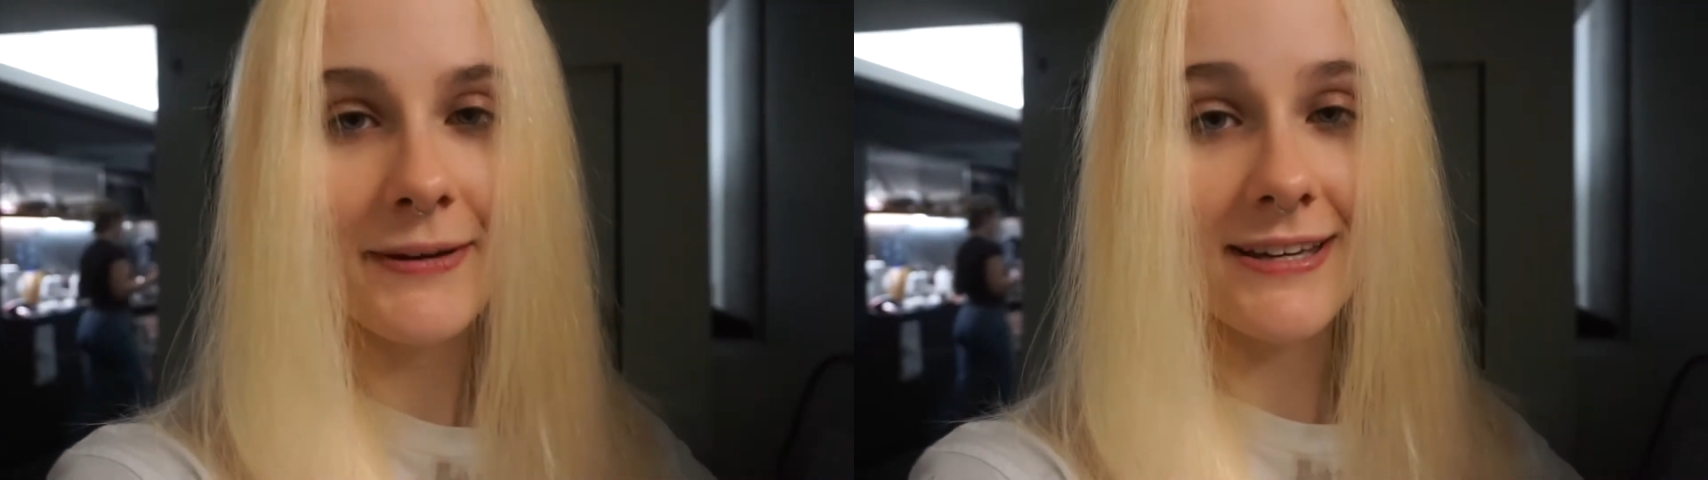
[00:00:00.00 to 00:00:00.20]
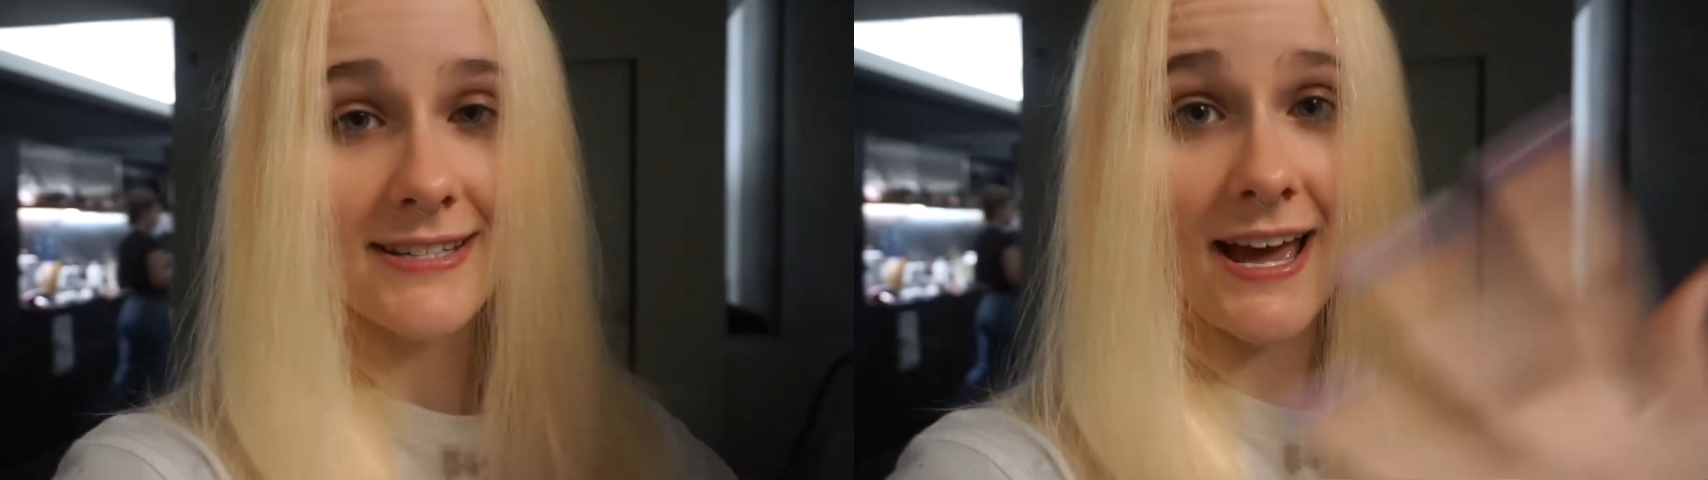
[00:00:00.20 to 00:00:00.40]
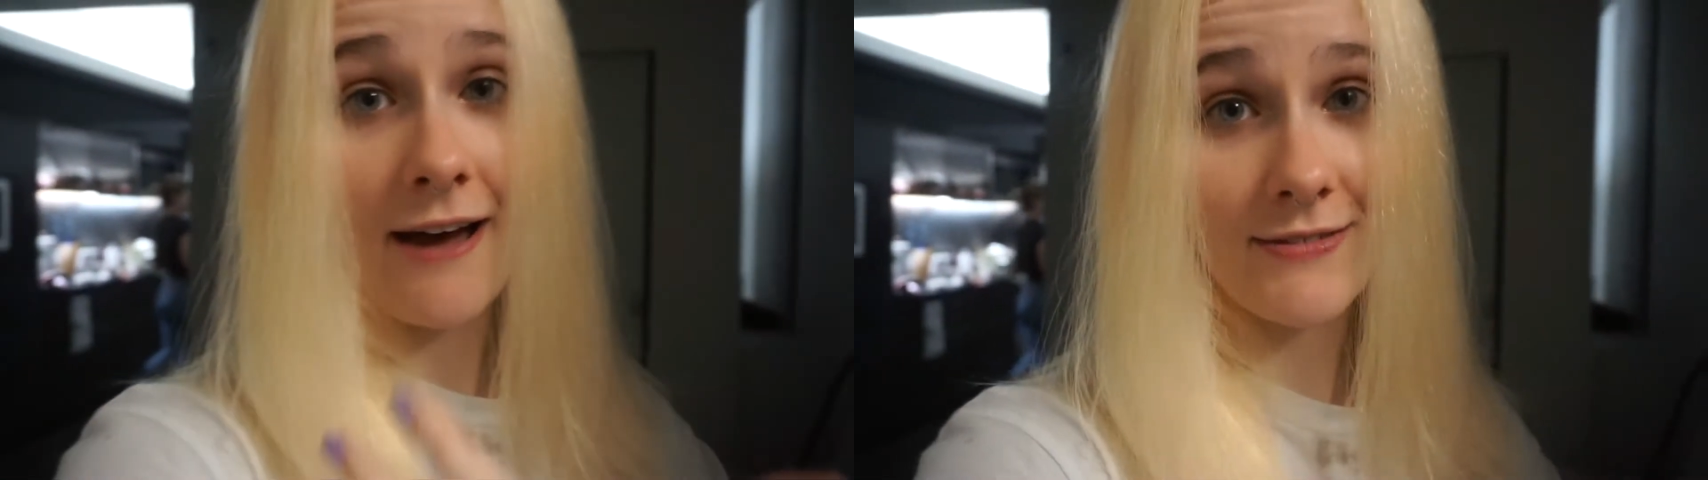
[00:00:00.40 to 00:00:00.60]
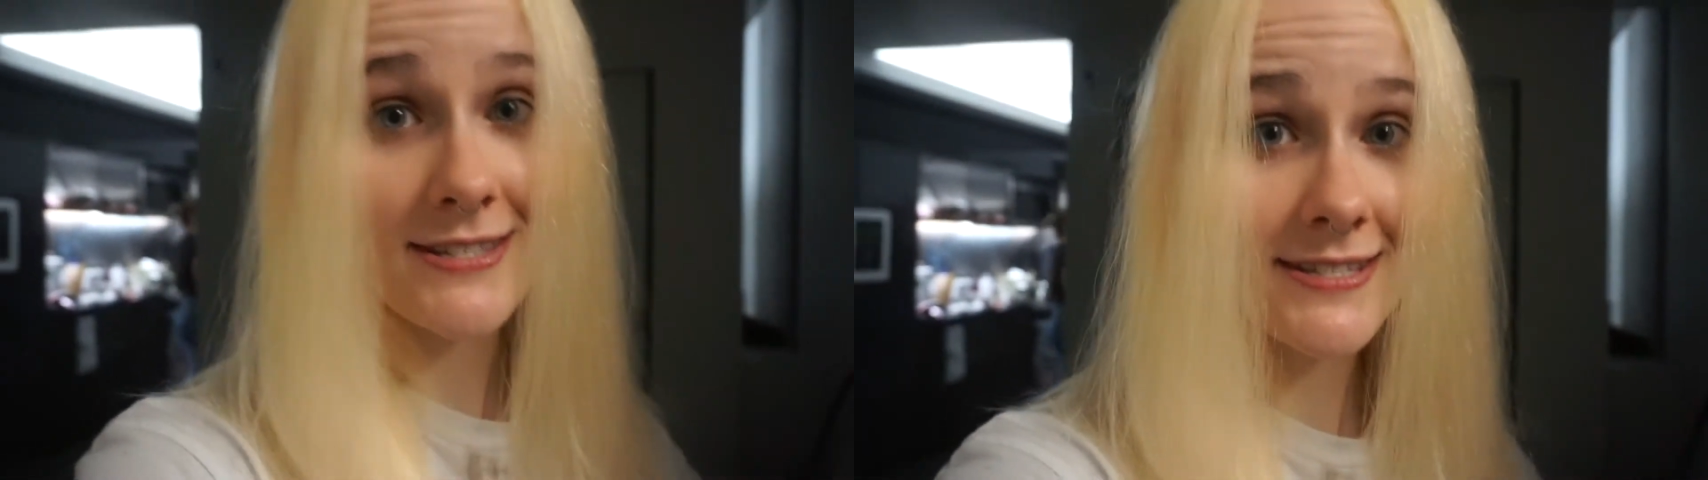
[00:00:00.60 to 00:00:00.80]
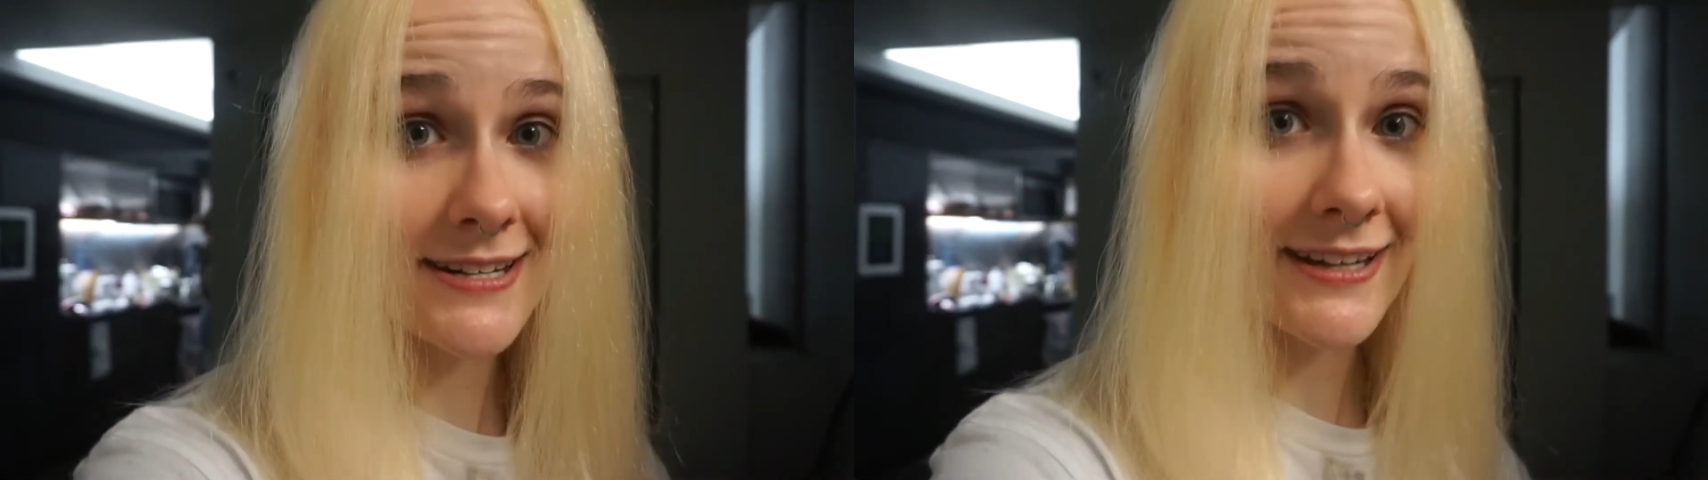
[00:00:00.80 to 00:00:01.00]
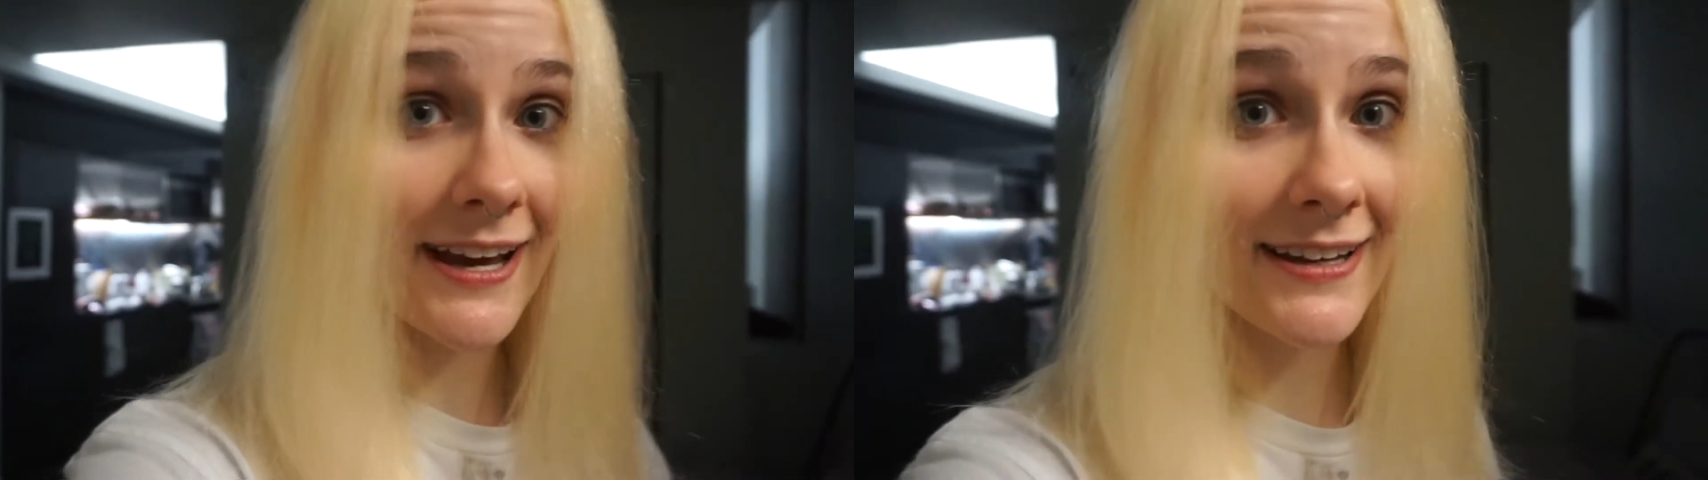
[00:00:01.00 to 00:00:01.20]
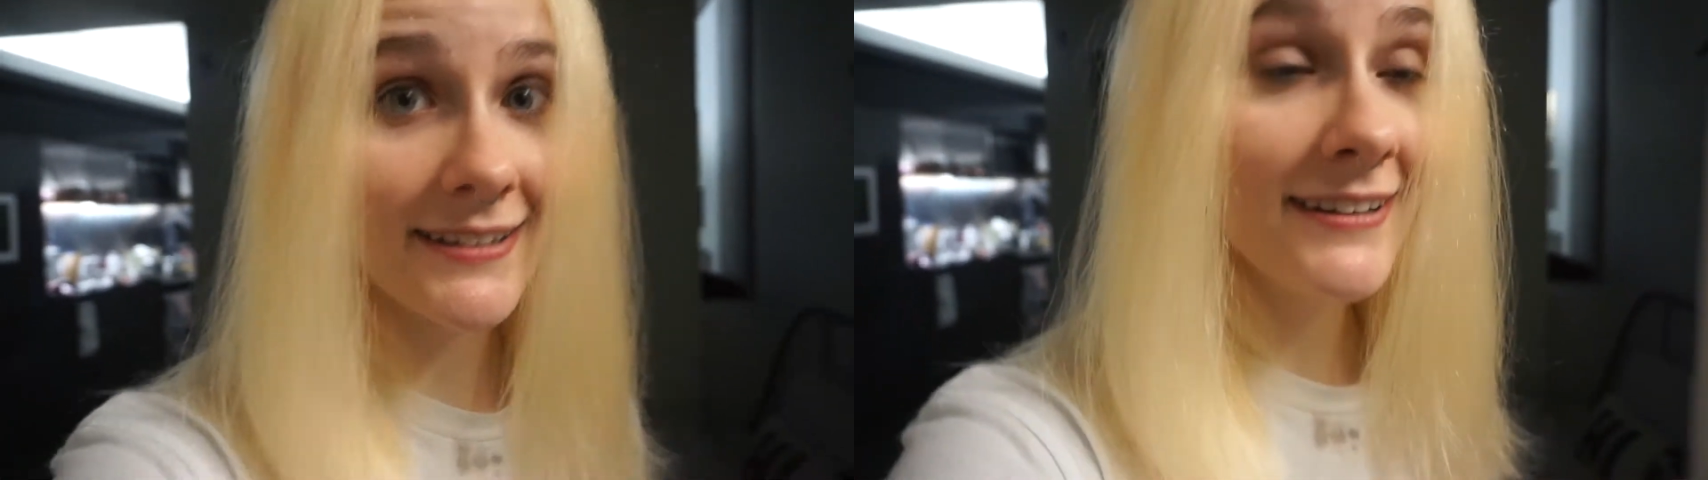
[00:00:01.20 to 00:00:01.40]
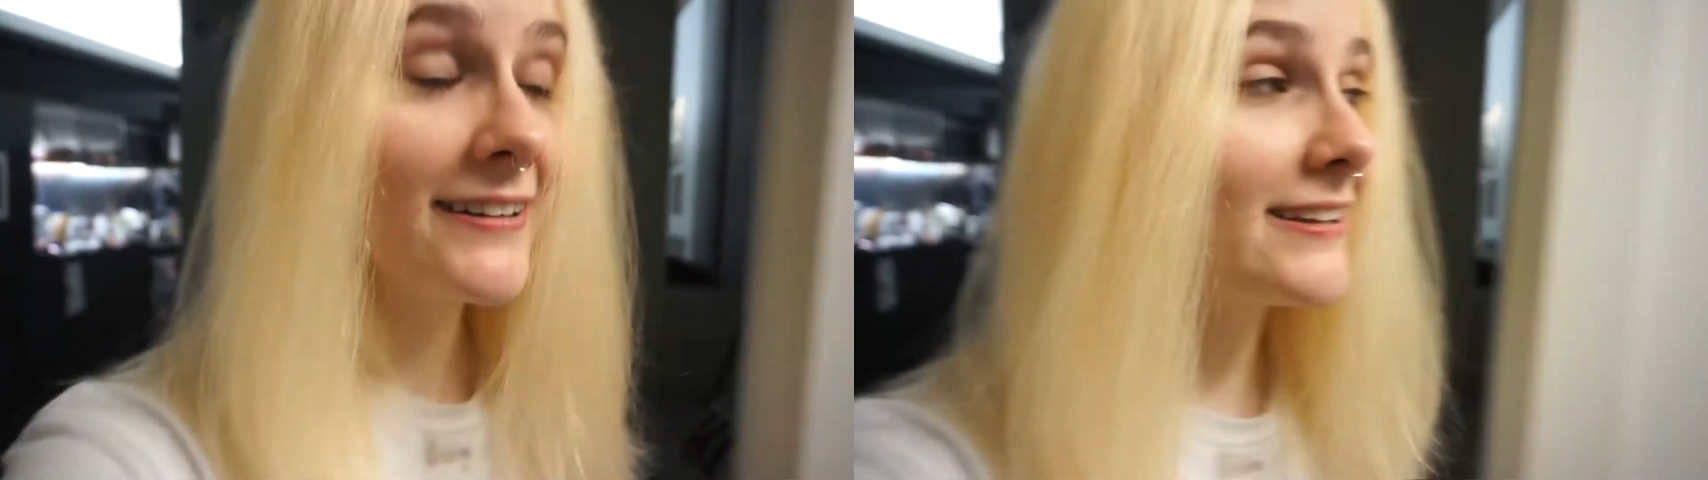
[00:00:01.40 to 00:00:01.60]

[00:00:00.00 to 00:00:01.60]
because I haven't seen it yet.